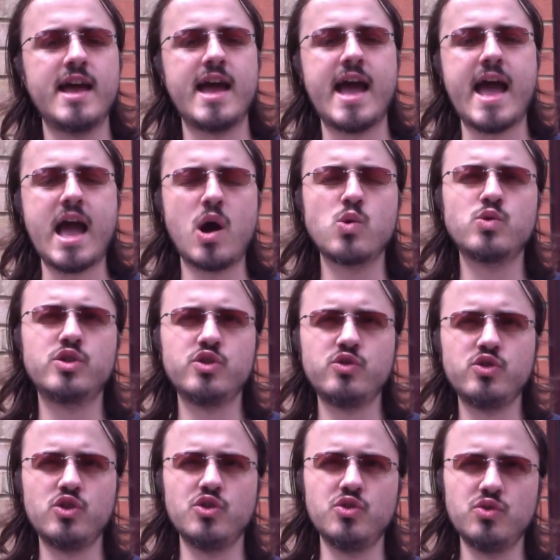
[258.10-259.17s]
How do
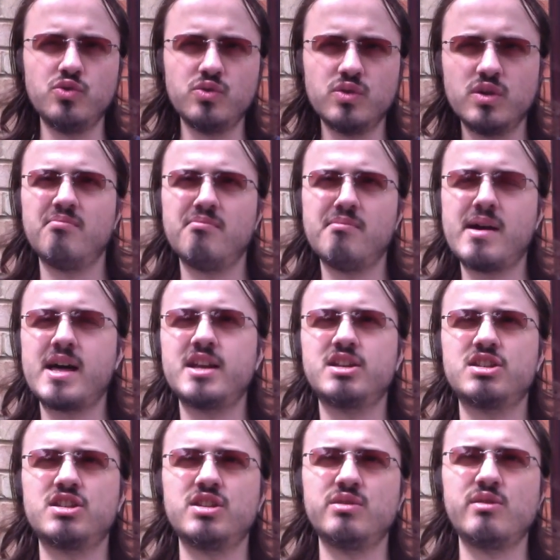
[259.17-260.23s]
you
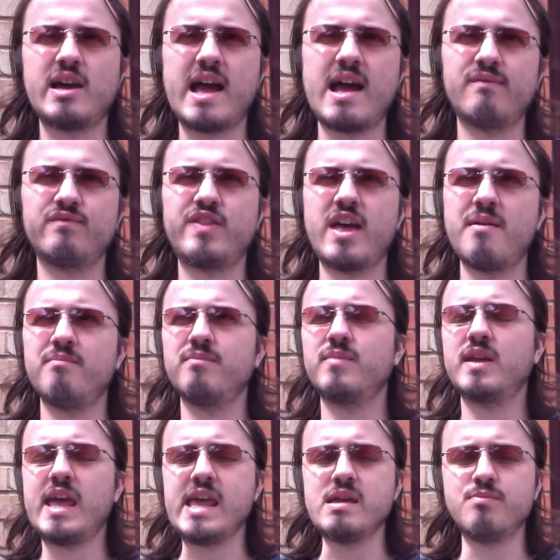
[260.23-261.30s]
manage to have them
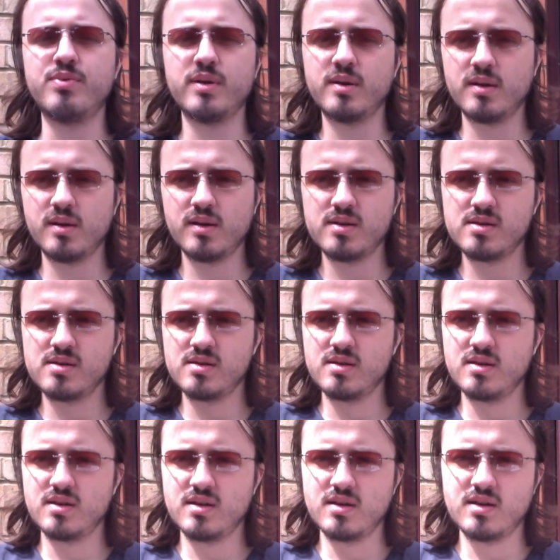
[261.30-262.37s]
keep
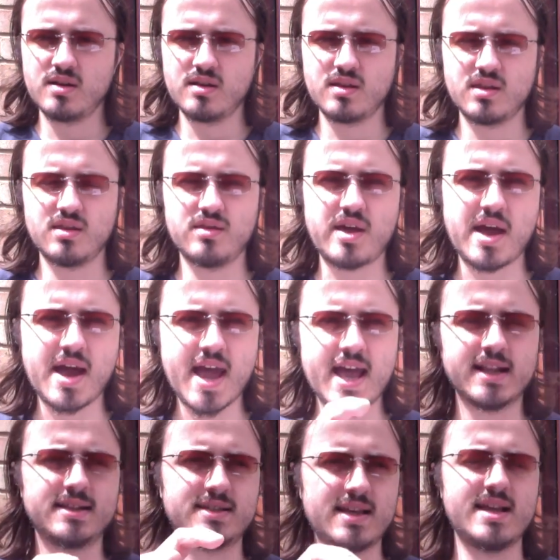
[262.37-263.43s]
their
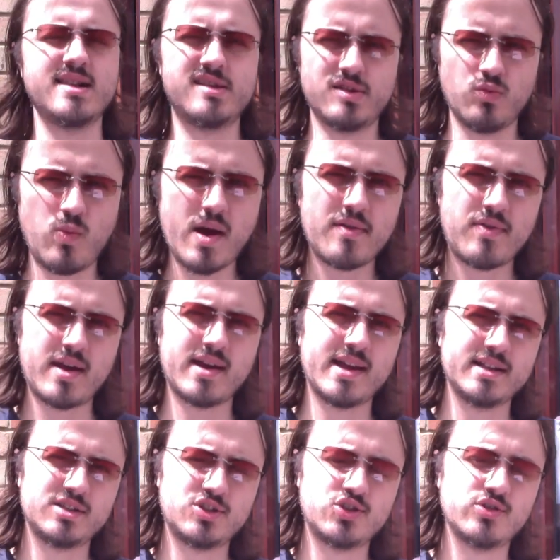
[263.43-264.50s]
heads into where their
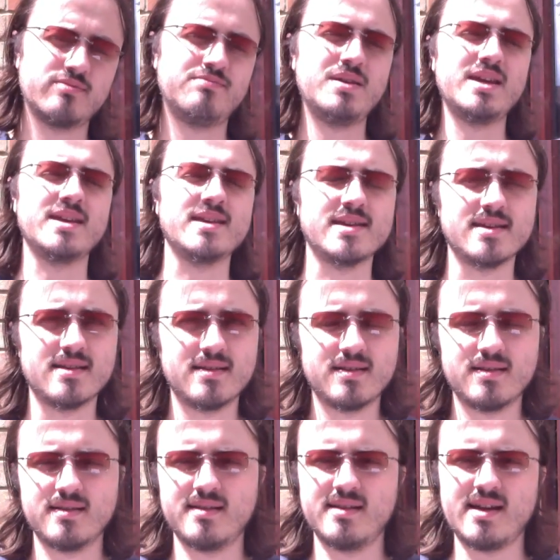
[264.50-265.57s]
heads should be,
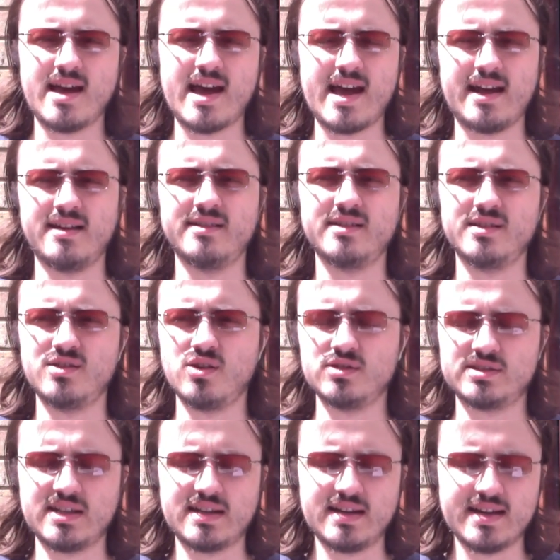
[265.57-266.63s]
and not
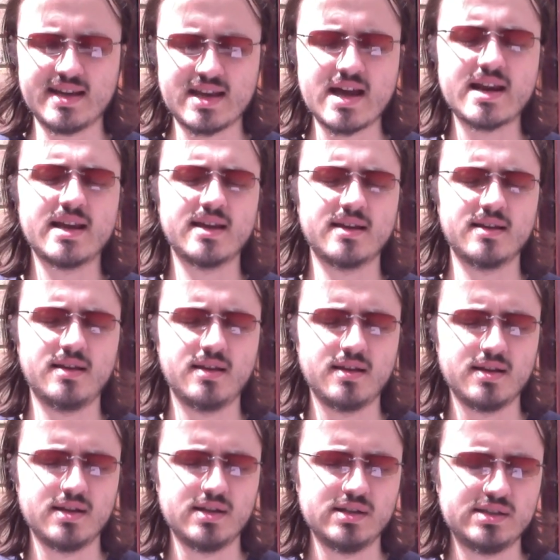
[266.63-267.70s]
suddenly getting
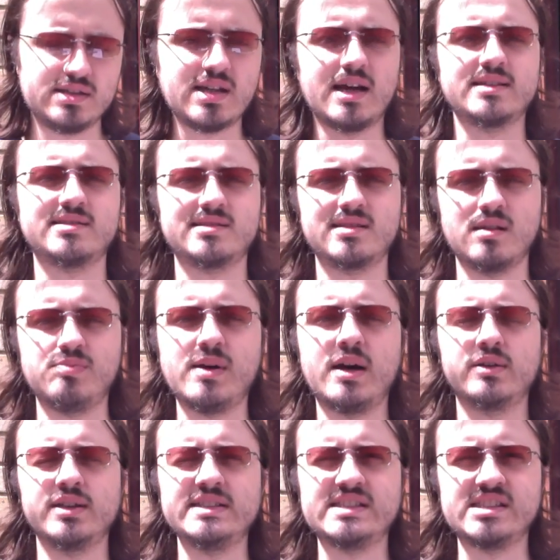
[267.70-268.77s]
sus
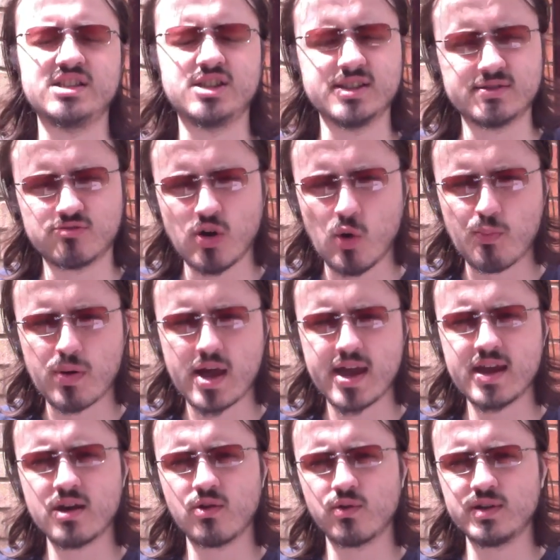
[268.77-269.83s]
about it? Is it just
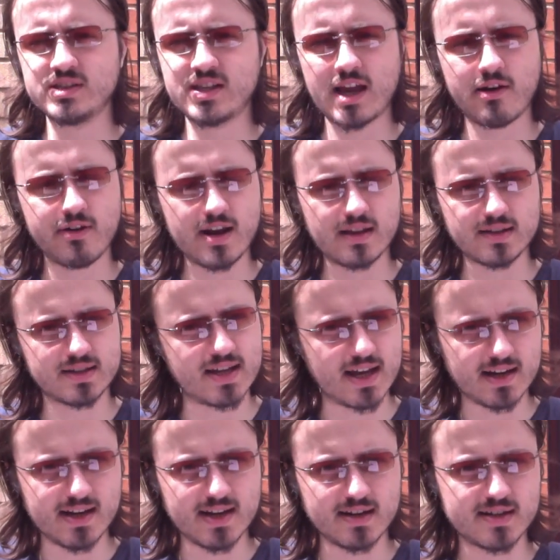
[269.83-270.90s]
role-playing, or is there another
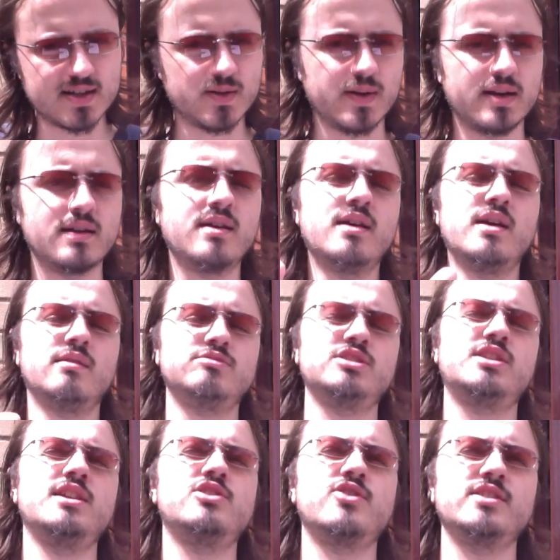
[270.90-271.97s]
technique to it?
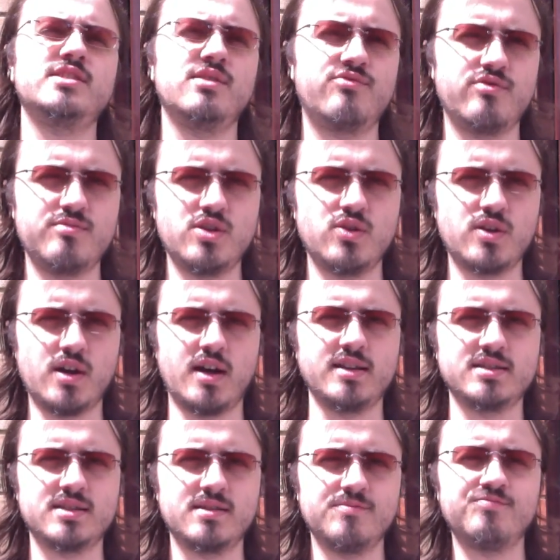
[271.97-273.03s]
Just interested from you
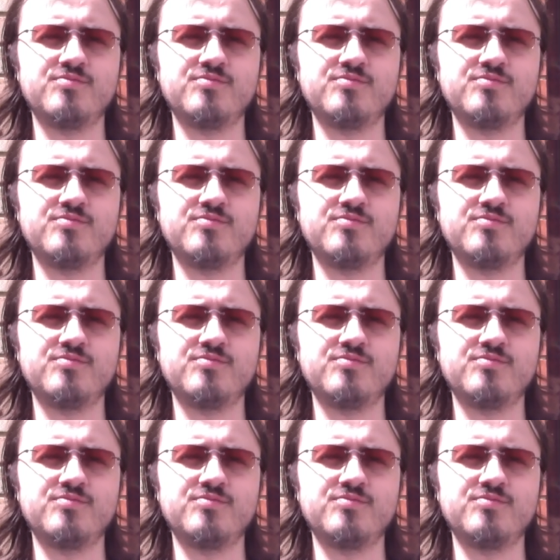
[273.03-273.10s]
guys.